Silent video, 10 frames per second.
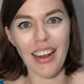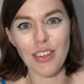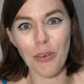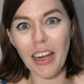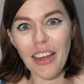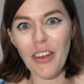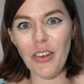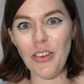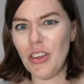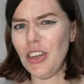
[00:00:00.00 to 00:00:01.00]
and it's really good.
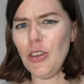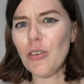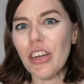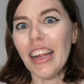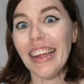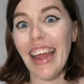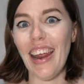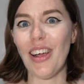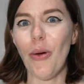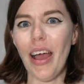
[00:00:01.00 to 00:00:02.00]
You can usually get
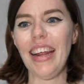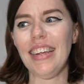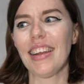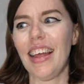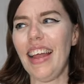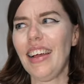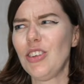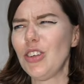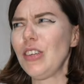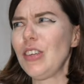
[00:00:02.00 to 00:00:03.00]
it quite easily,
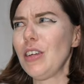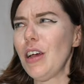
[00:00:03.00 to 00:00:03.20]
just